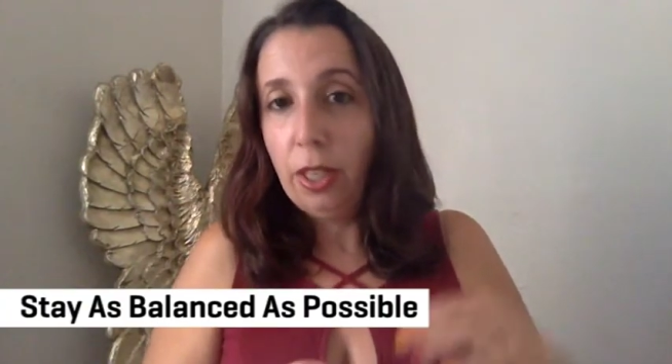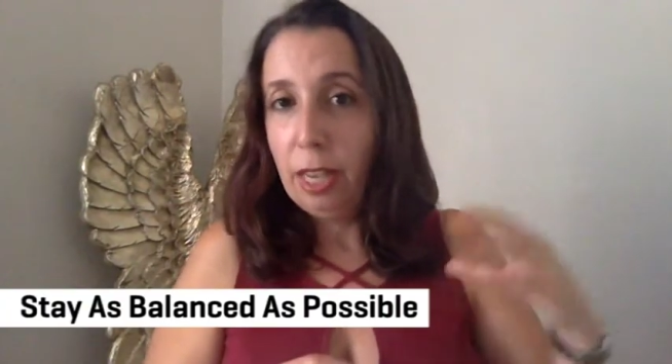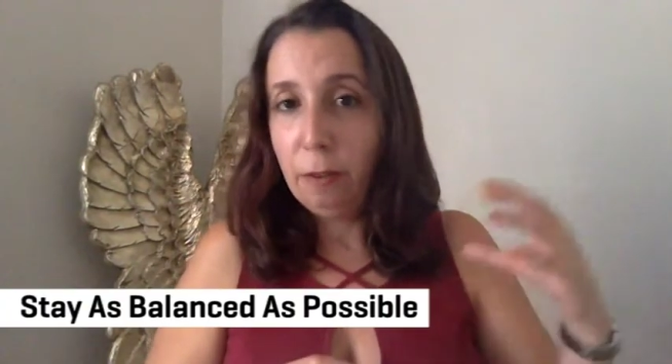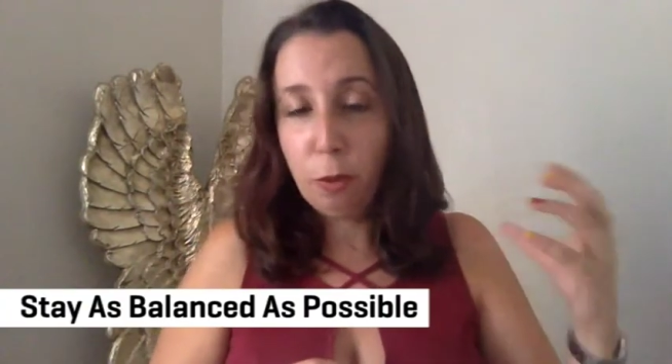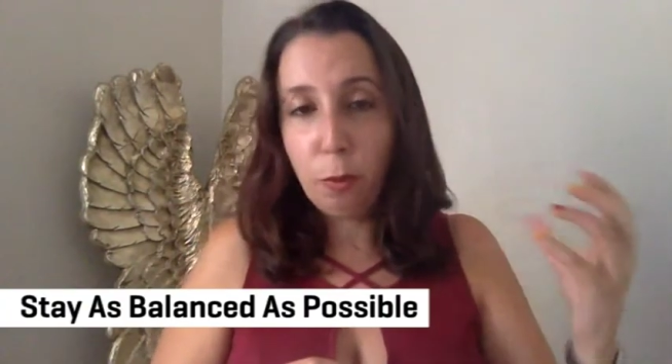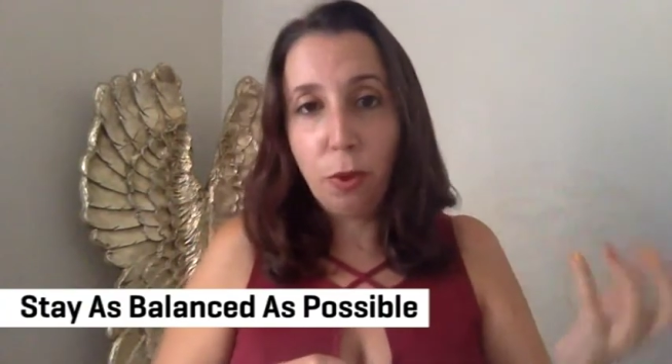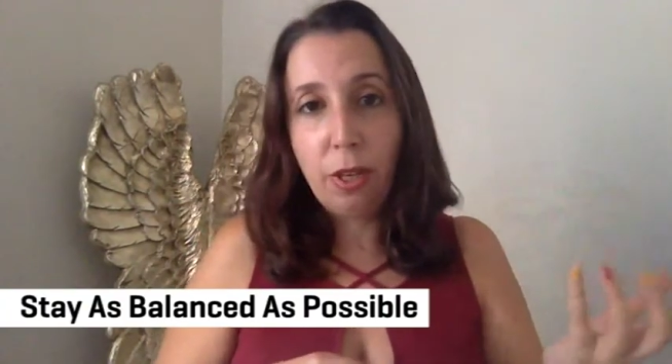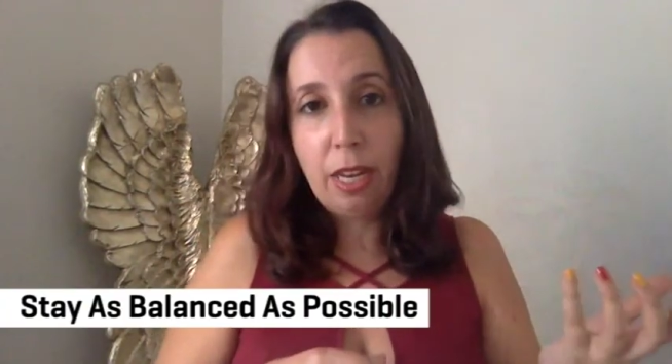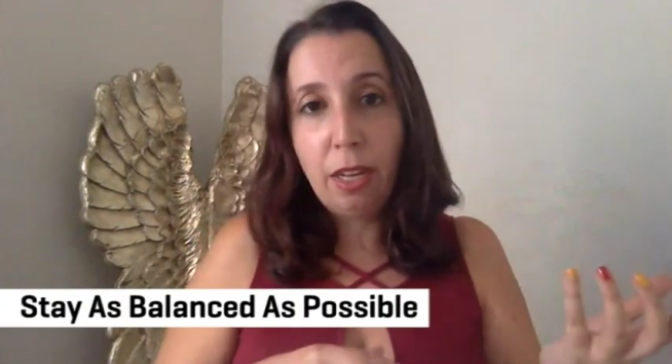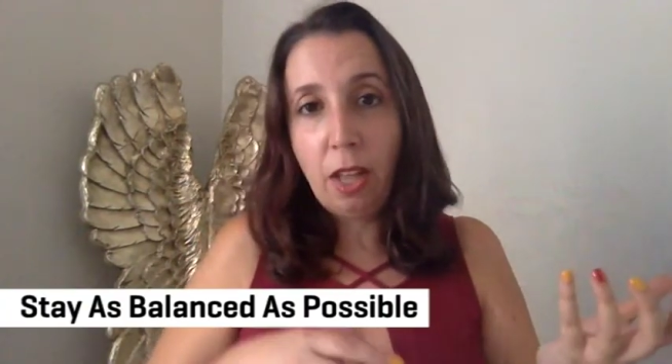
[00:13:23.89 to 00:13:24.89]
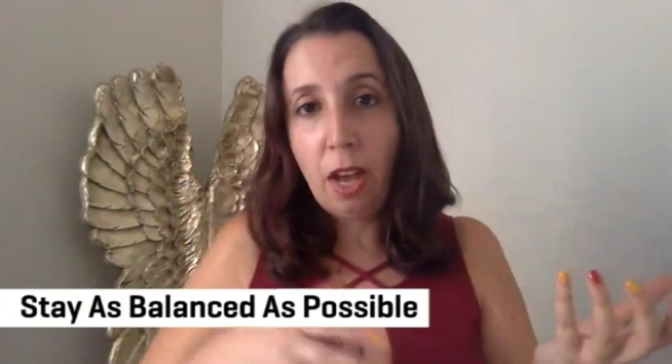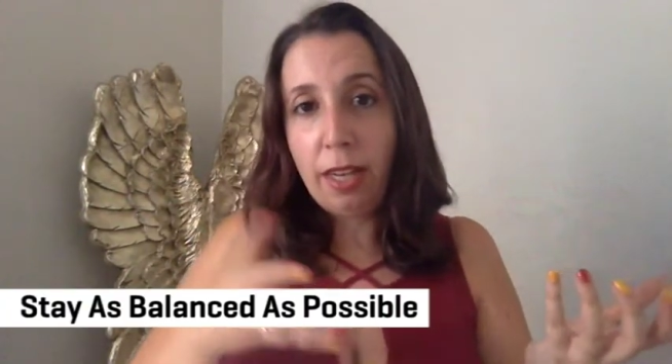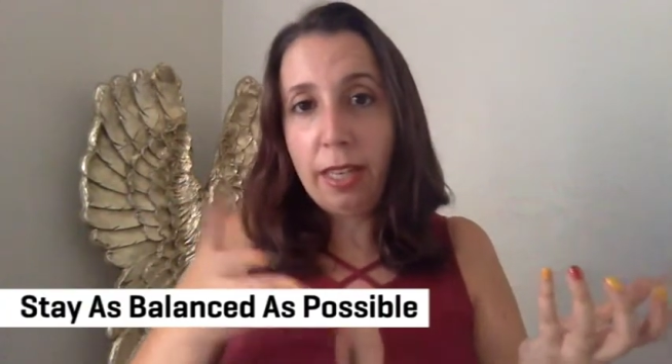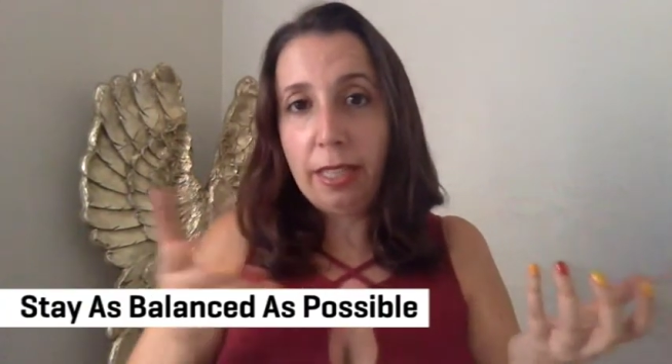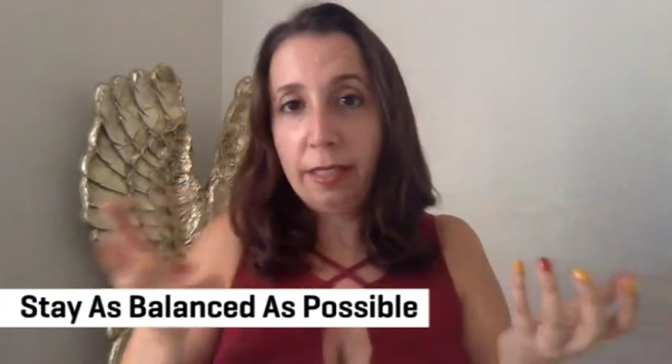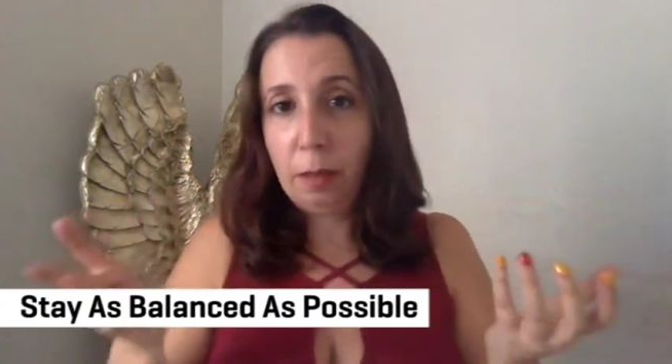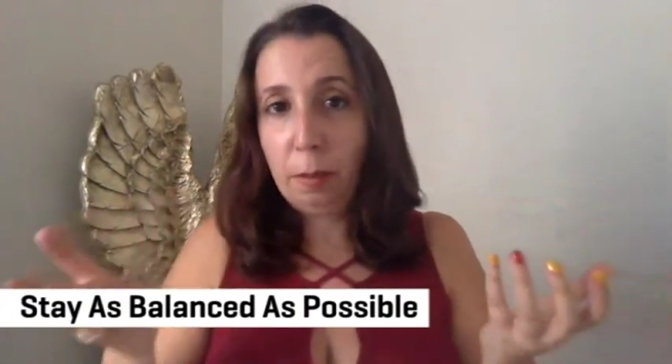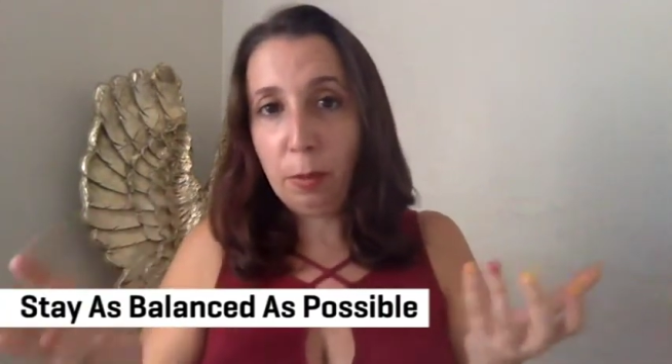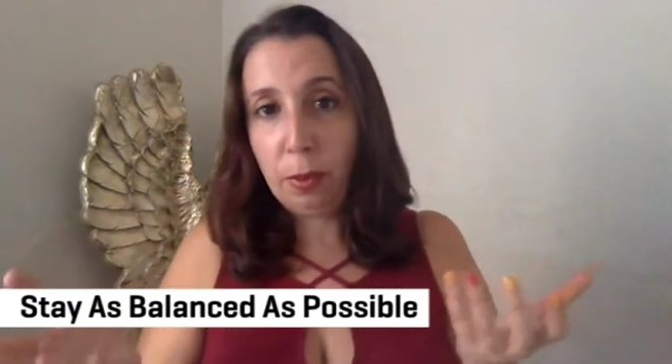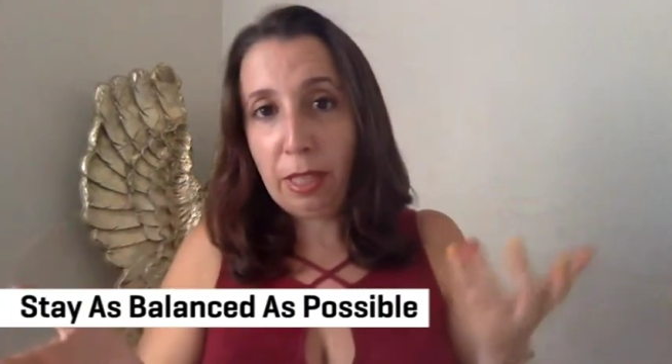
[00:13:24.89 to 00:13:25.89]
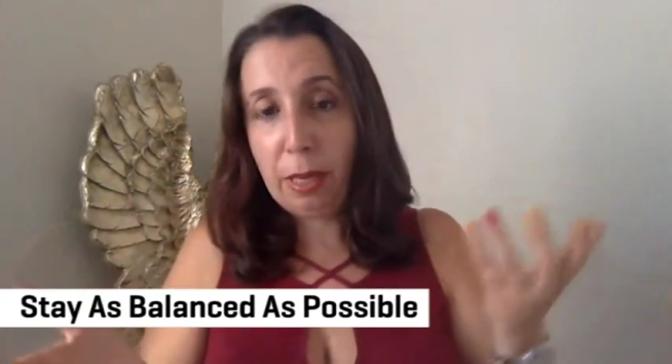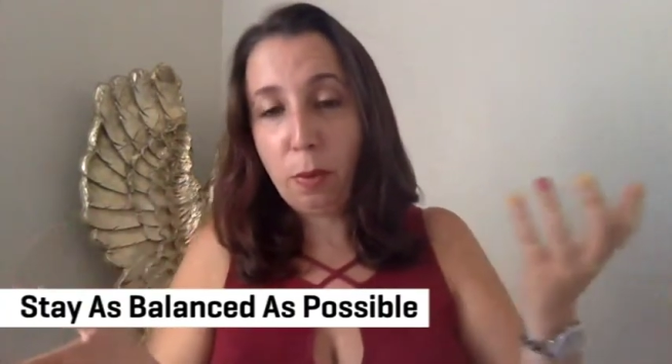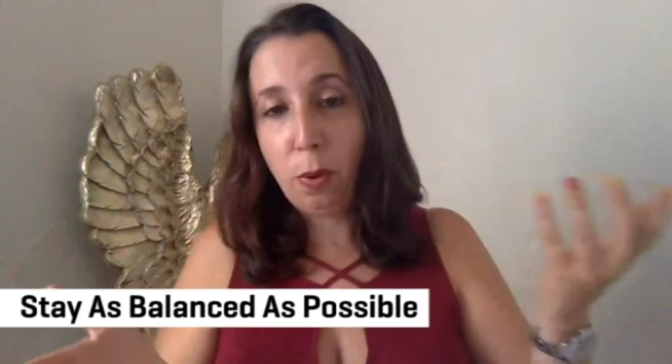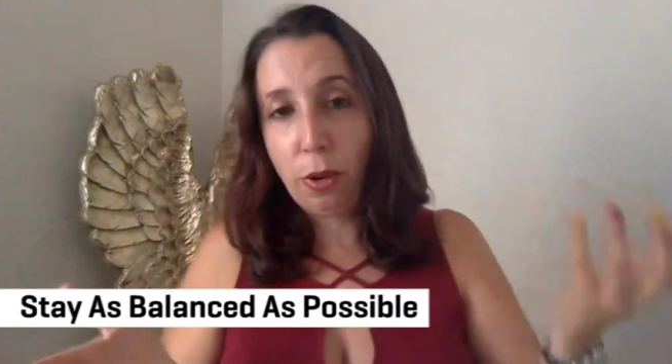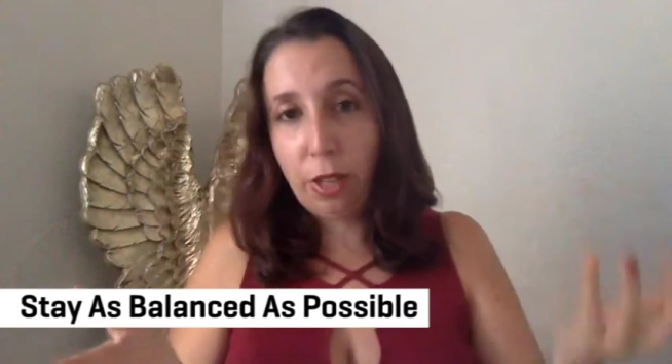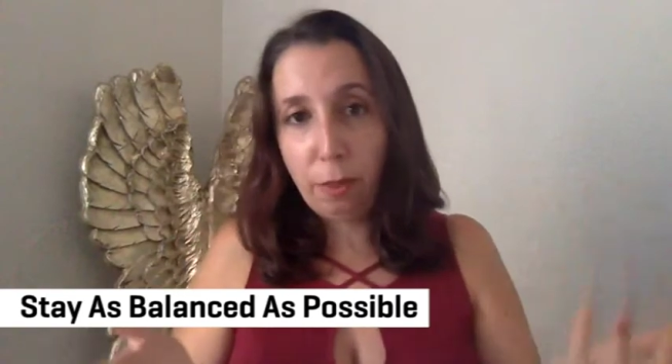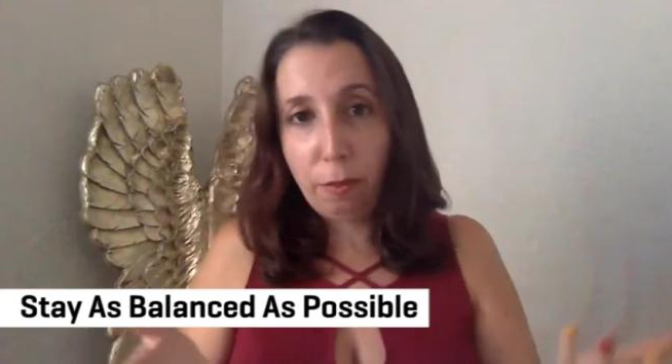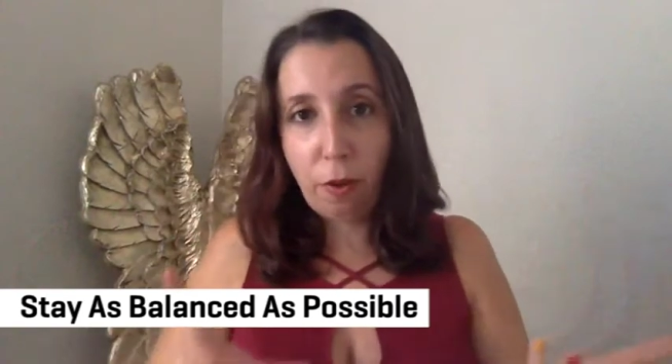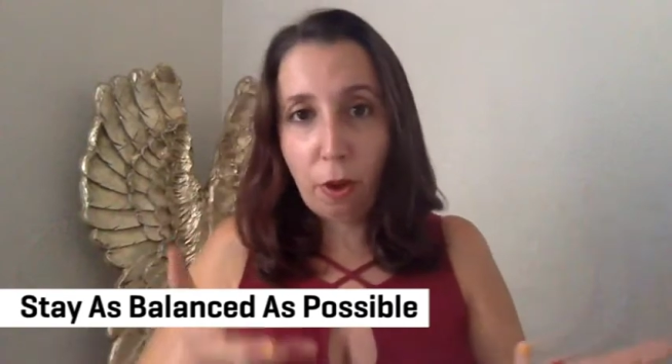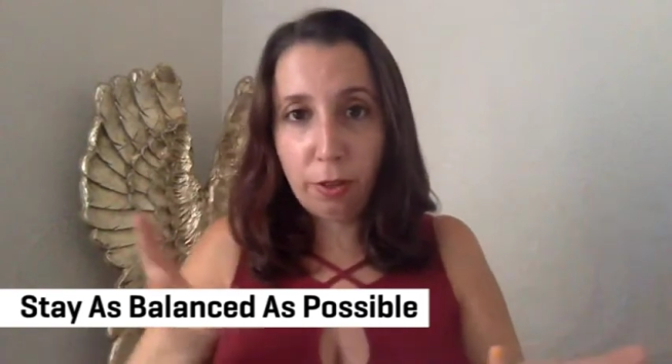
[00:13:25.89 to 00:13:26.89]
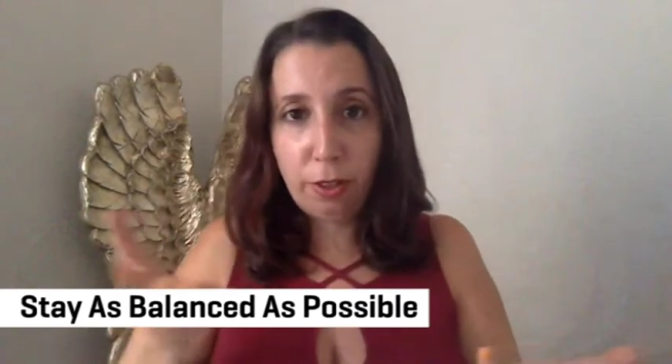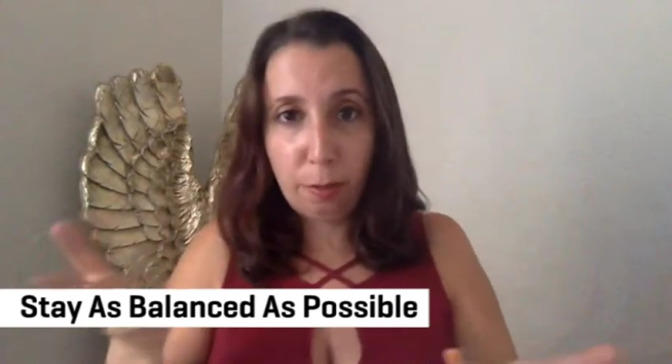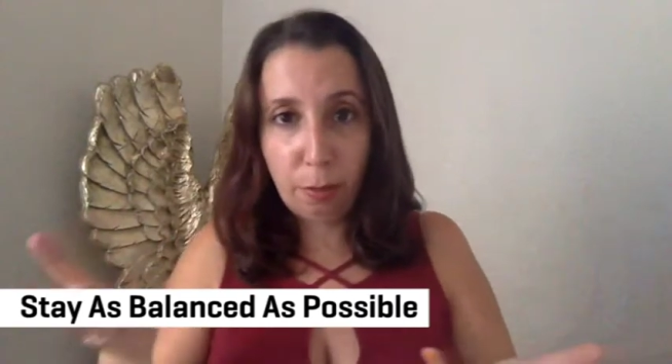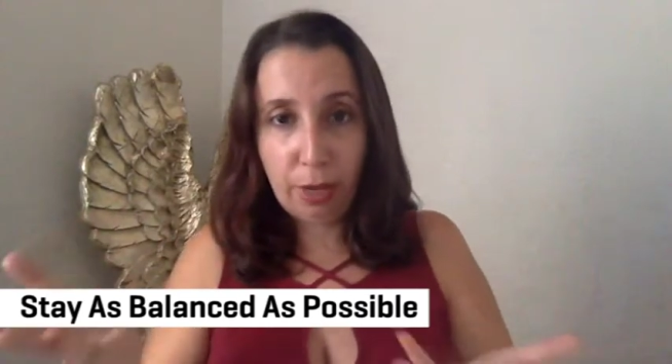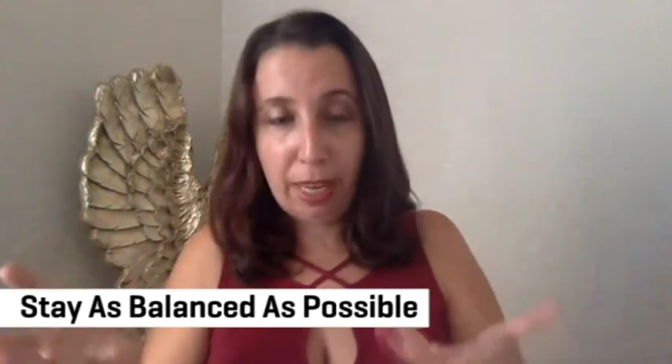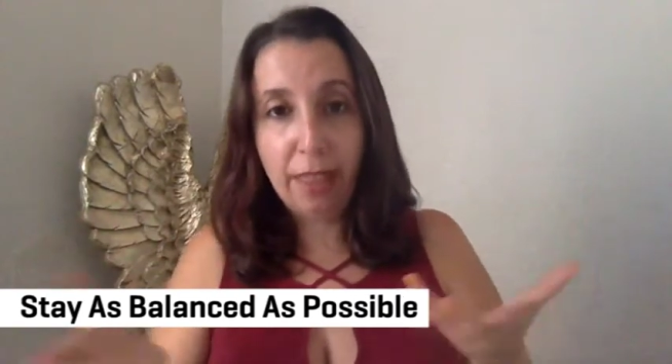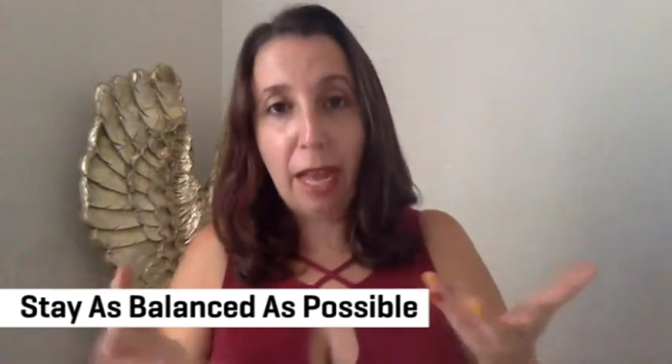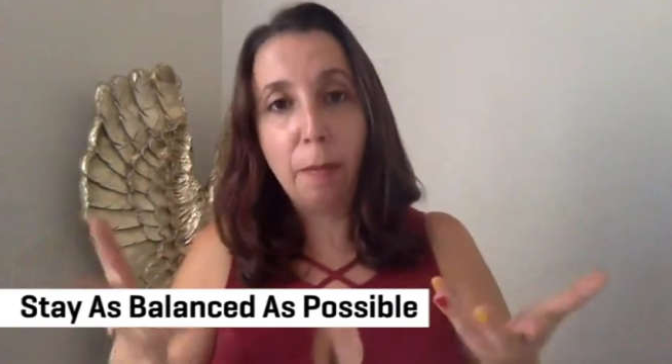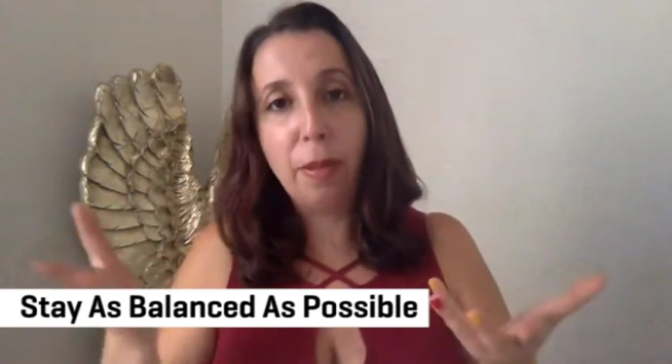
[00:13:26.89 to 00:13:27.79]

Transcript: If you're working a lot, it's going to be really important in the fall to bring in that